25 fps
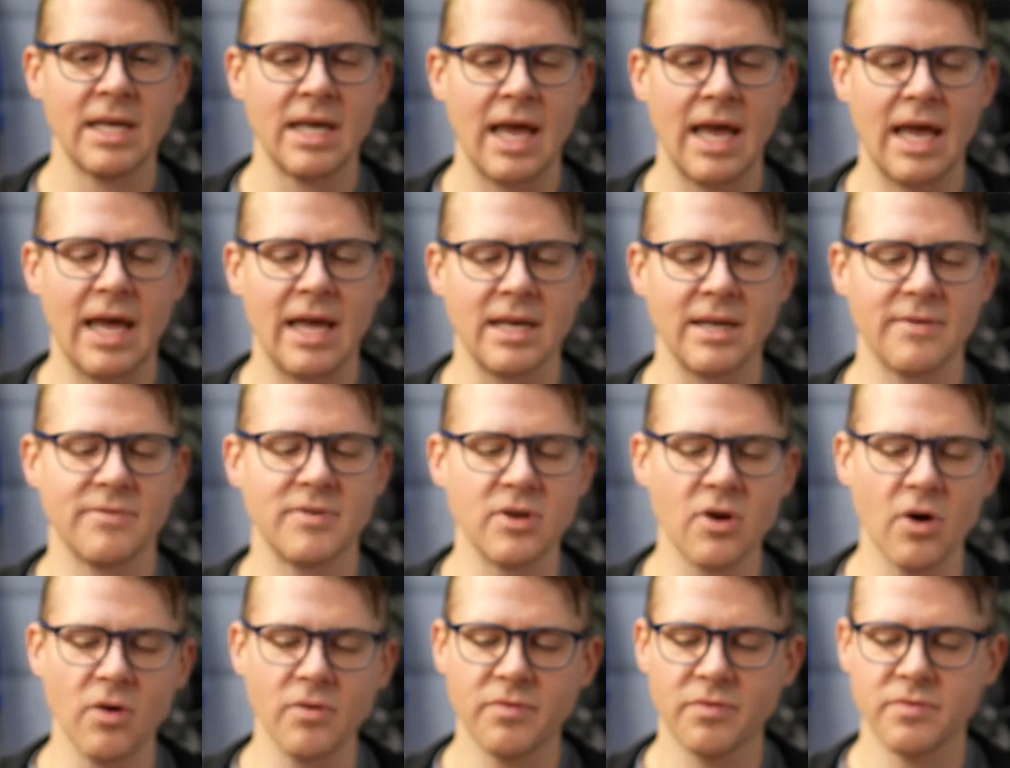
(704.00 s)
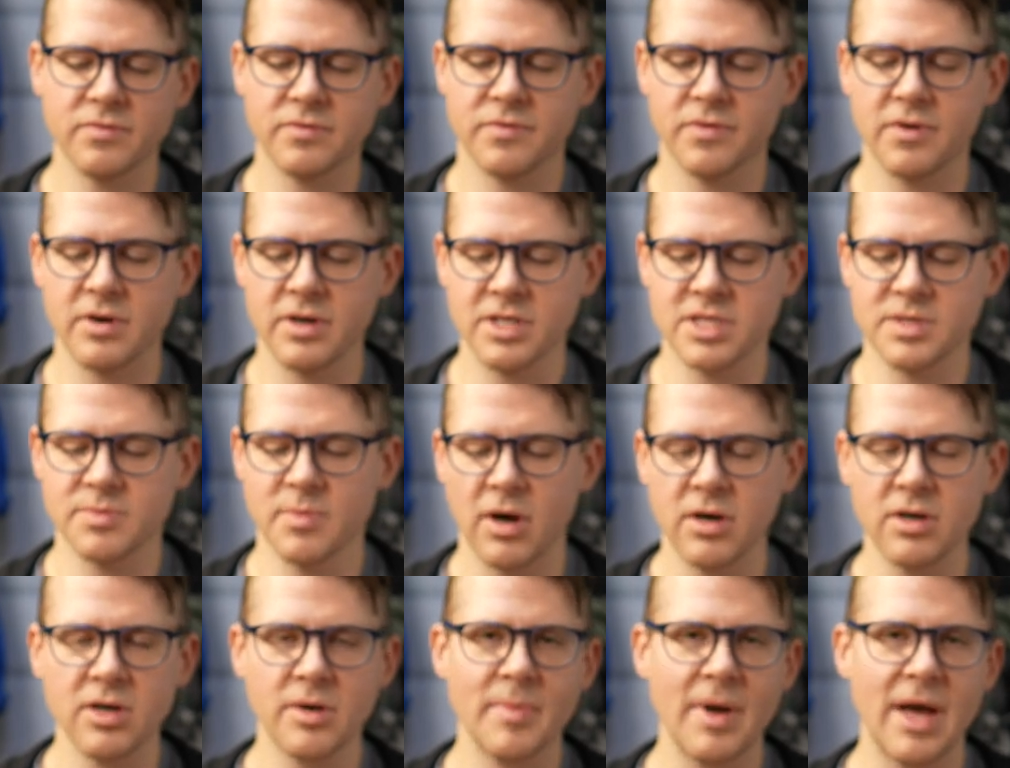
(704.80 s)
And if you go for a
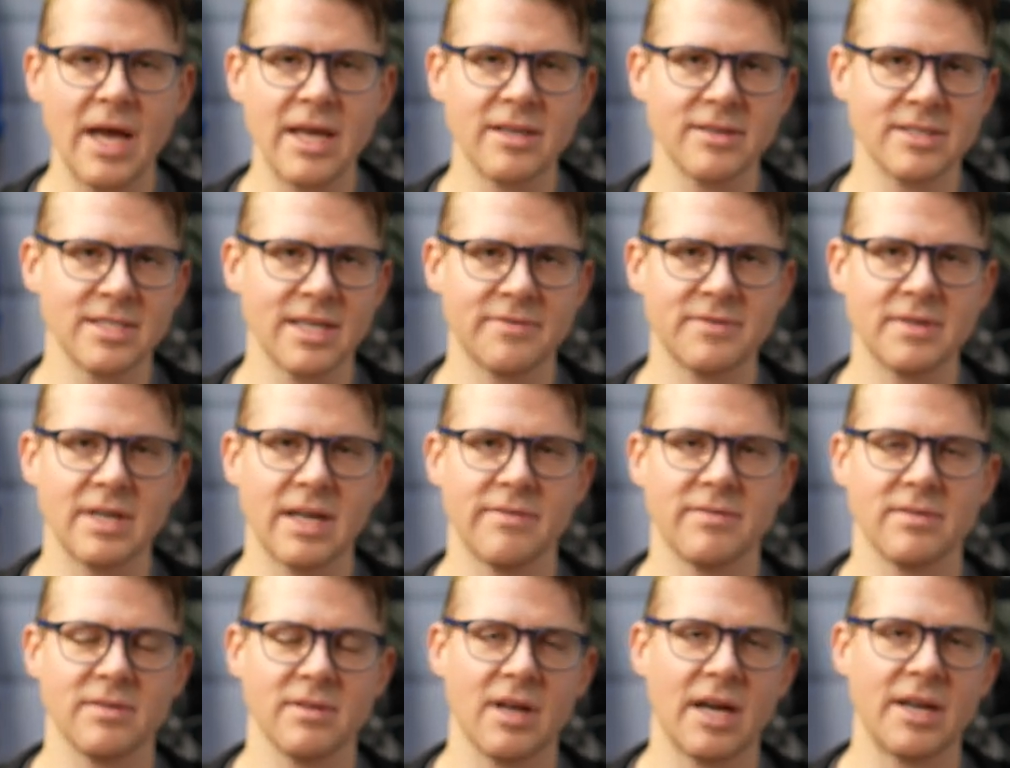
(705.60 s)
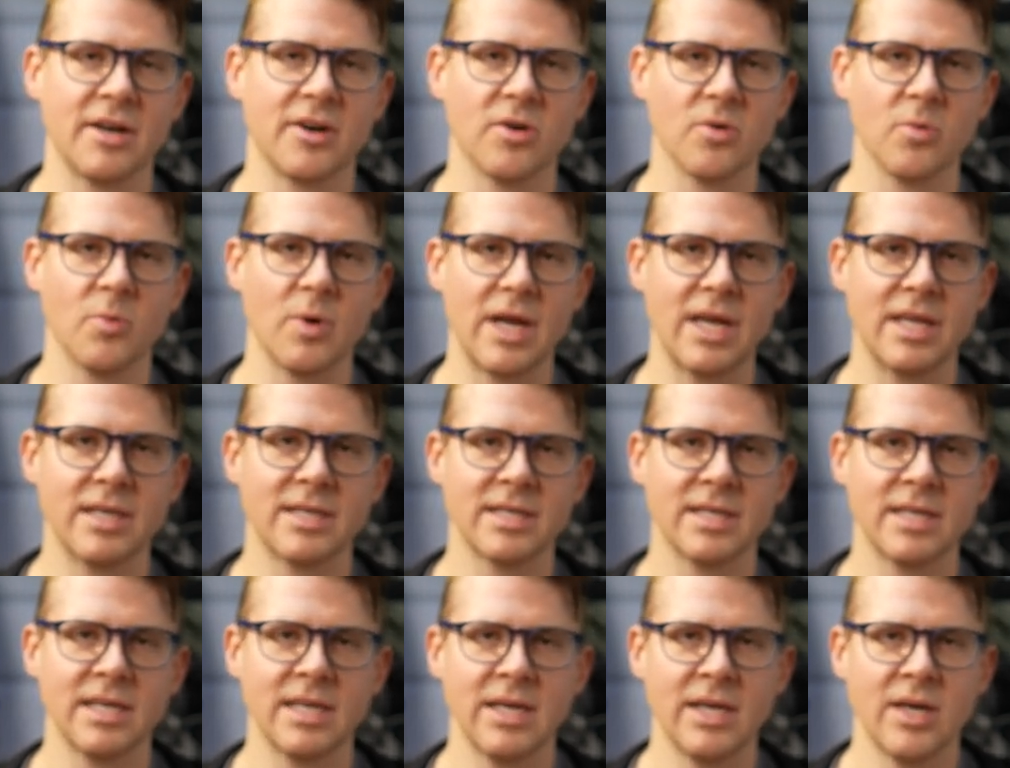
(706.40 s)
smaller bag, you'll definitely have a lighter
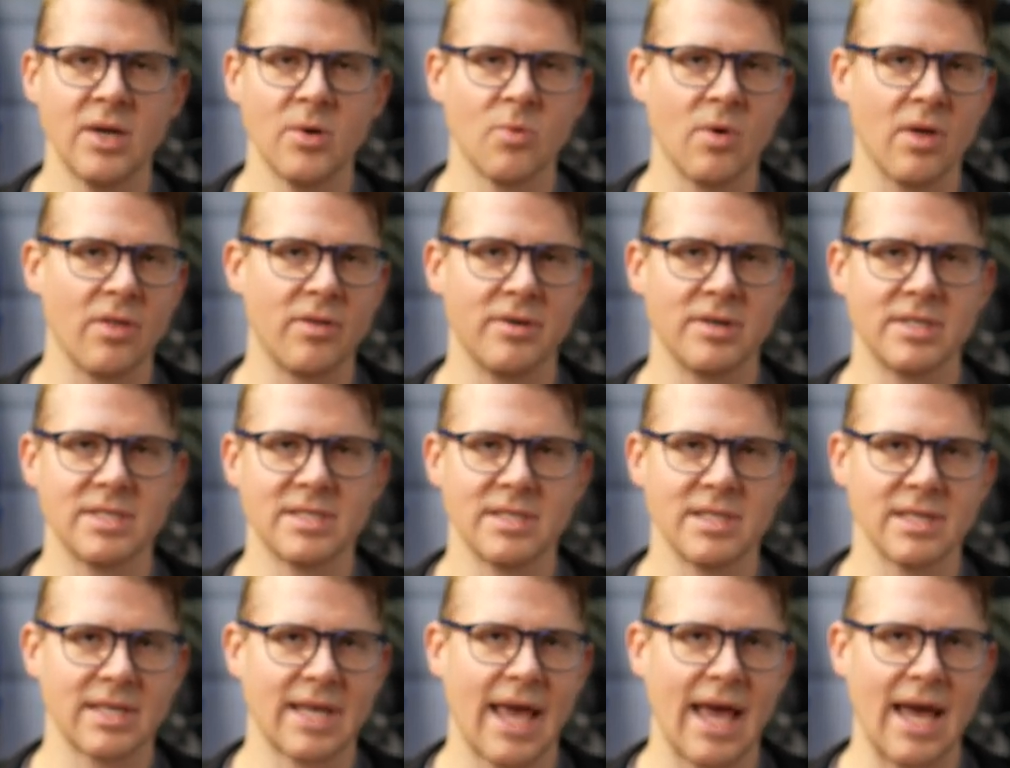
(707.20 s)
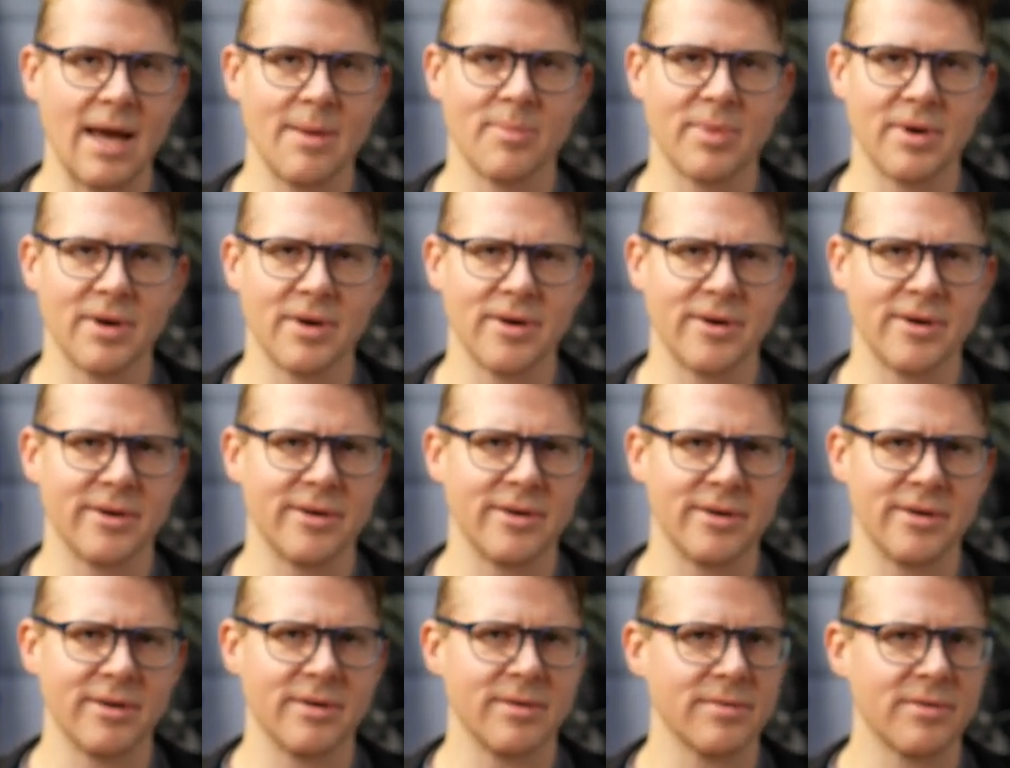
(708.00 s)
weight whether it's the
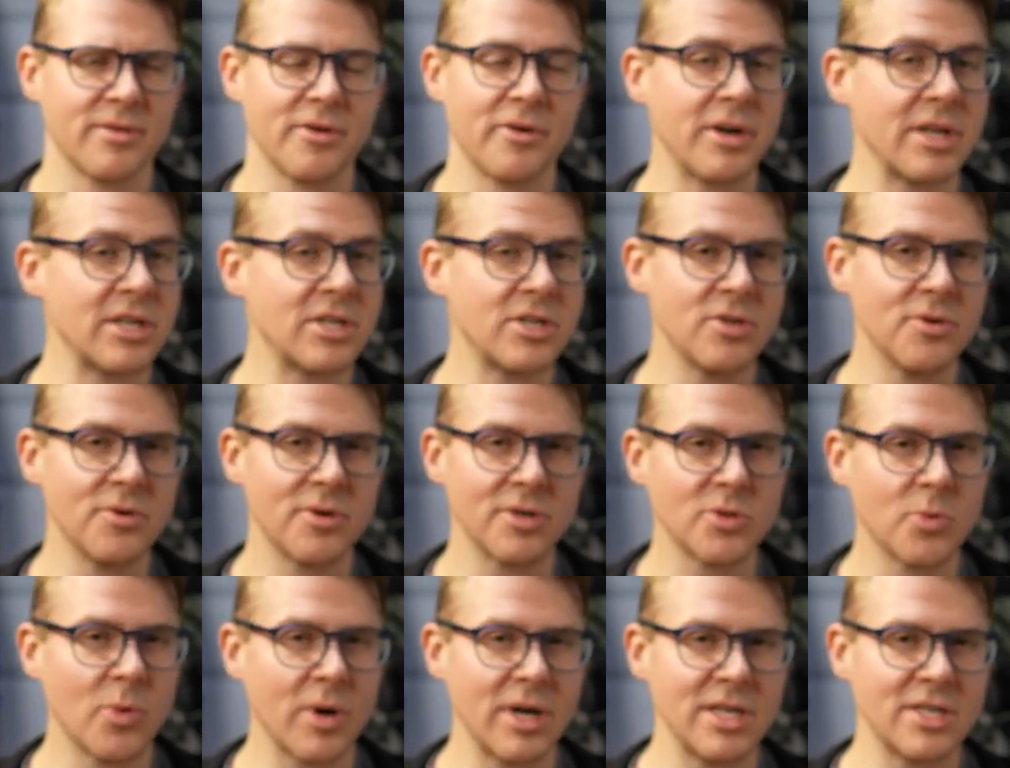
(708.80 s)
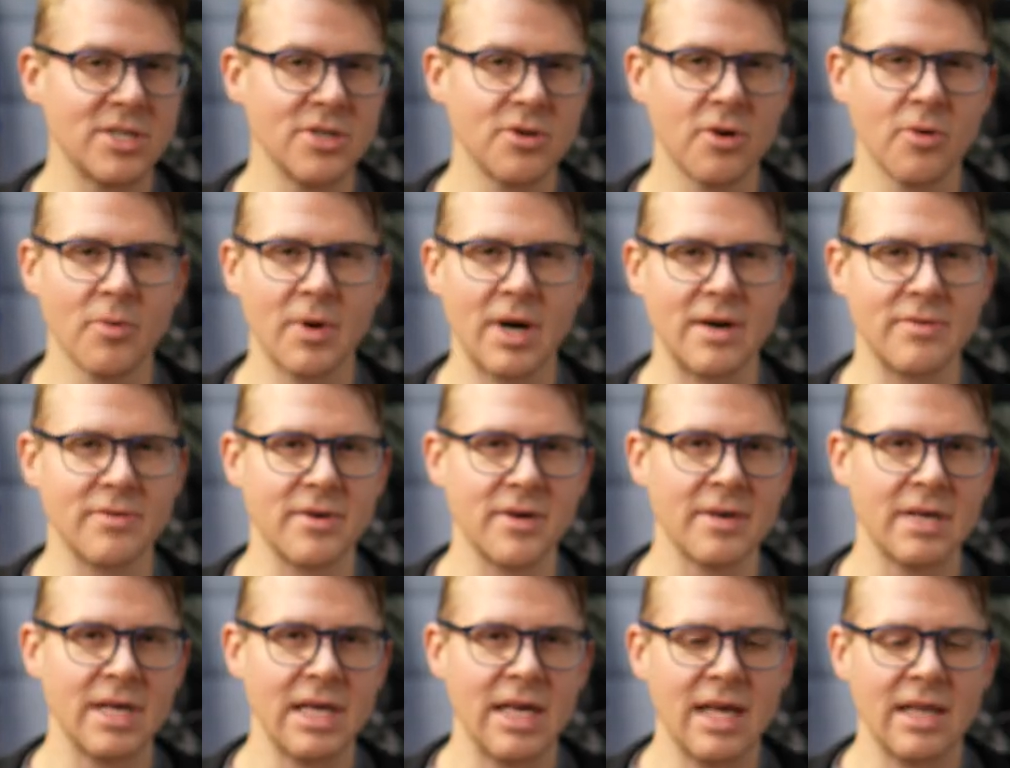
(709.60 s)
Kamber 32 or 22 or whatever,